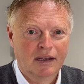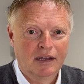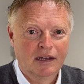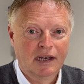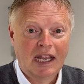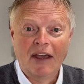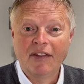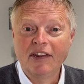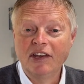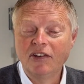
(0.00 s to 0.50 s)

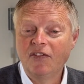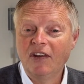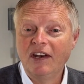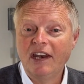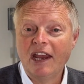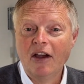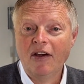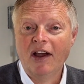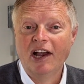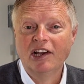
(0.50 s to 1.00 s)
Now this
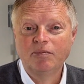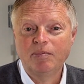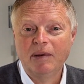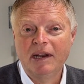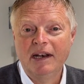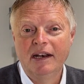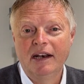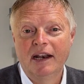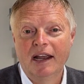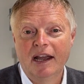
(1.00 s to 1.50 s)
video has
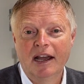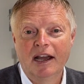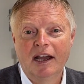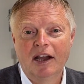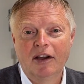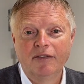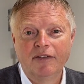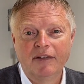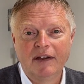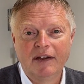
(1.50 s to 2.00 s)
been
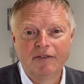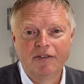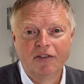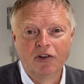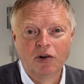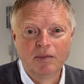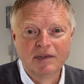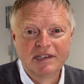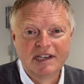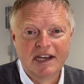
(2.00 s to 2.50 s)

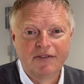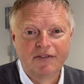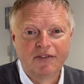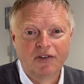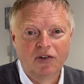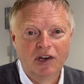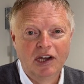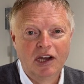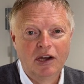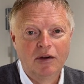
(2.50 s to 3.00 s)
informative
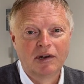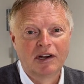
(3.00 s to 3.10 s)
for you.